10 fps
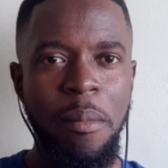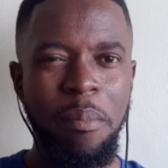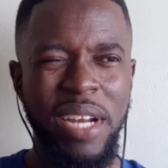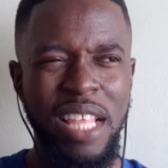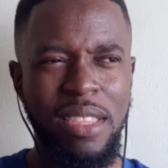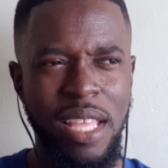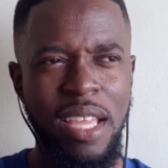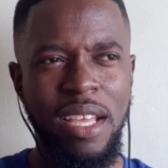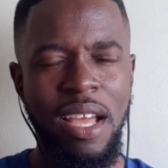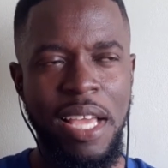but I
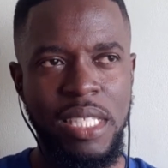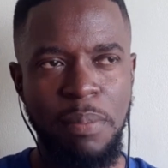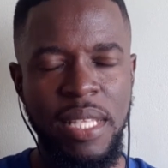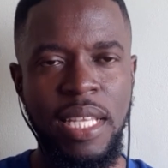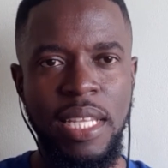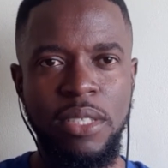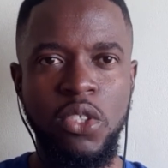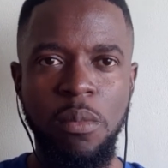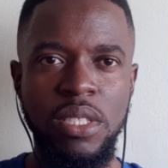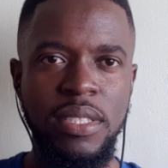think I spent a little
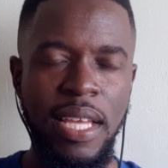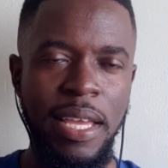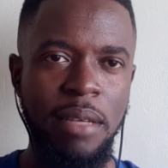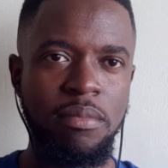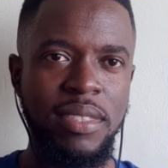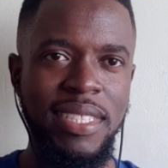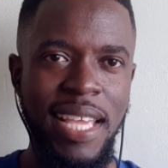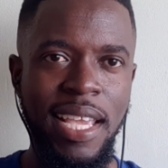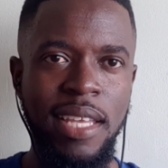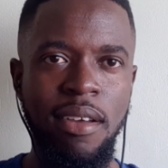too much time
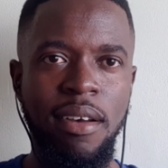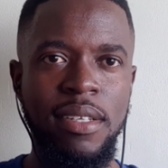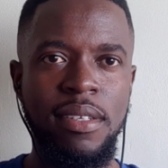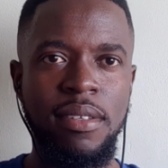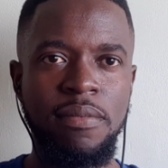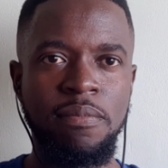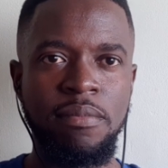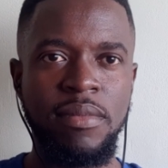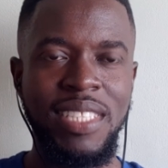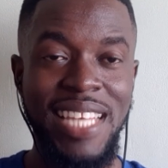taking on
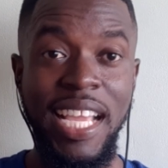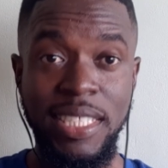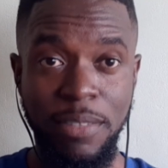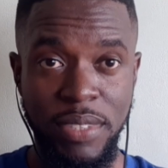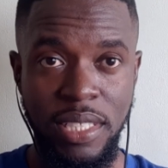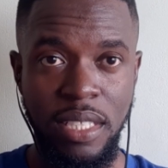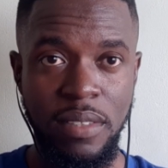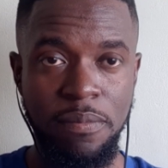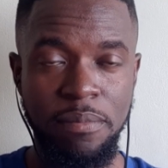the negativity.